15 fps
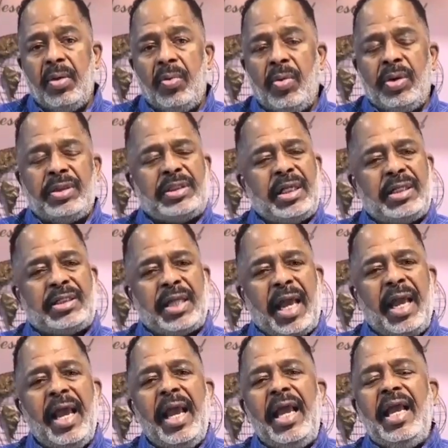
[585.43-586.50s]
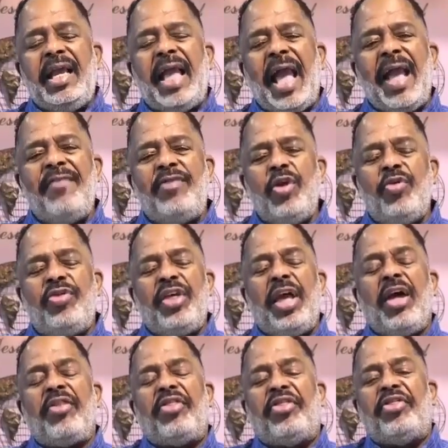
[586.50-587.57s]
What is he saying? He gave you
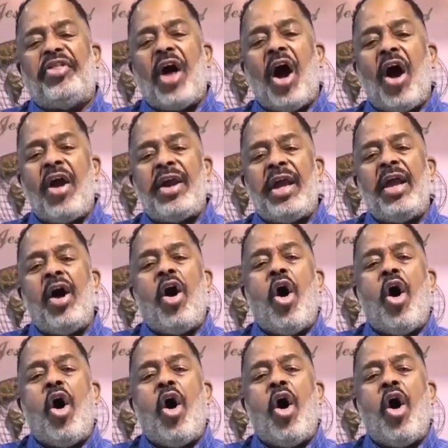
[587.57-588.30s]
the authority